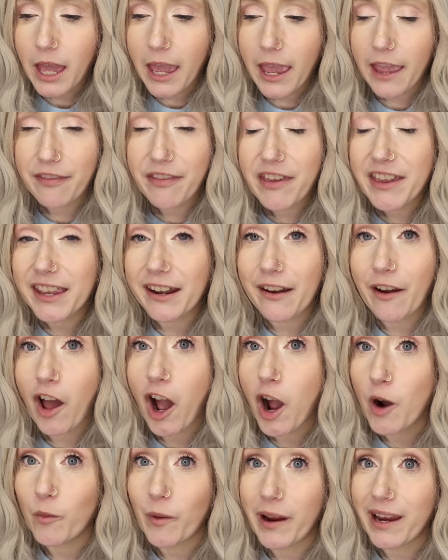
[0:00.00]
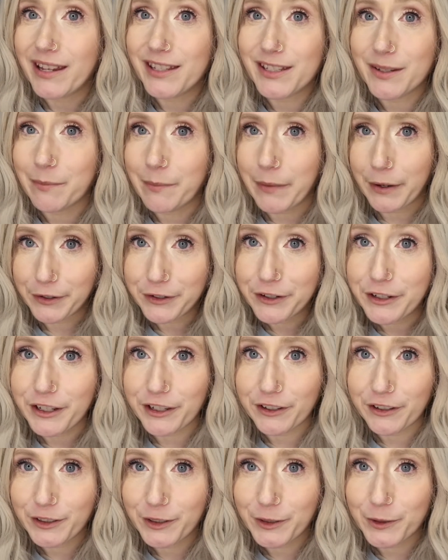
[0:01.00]
And they cannot wait to
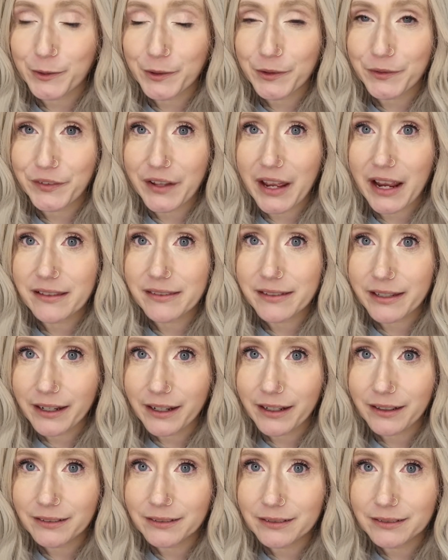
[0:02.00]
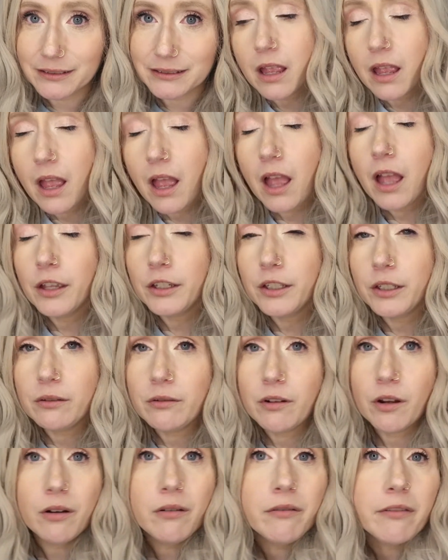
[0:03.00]
marry you on that day. You
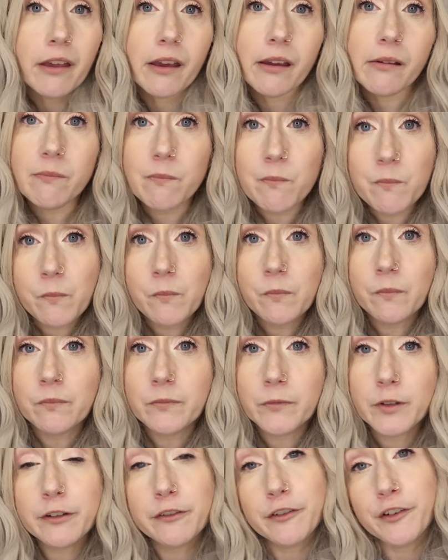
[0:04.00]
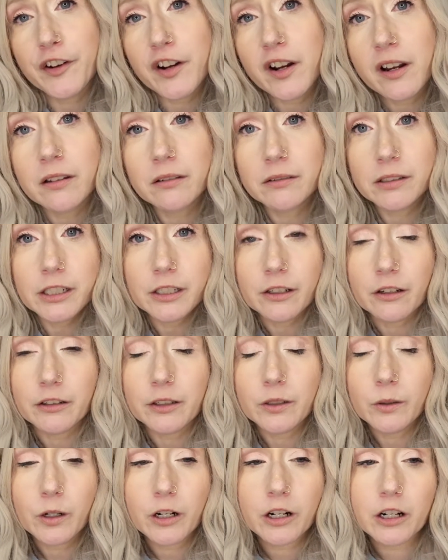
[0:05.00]
know them. You you know,
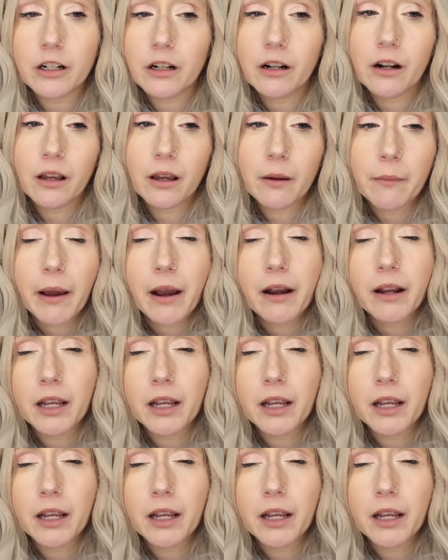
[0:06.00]
you heard about